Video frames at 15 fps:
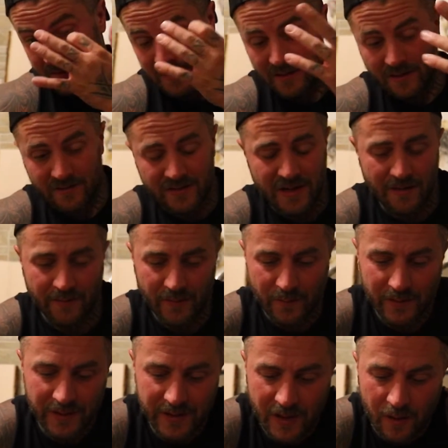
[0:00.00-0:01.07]
You know, you never
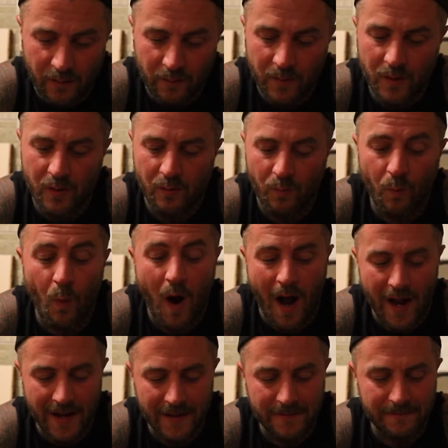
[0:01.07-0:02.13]
really know
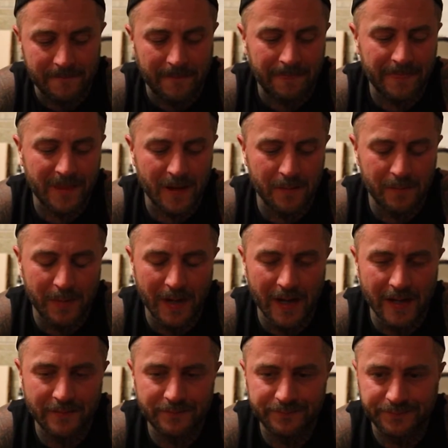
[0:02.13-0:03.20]
why. But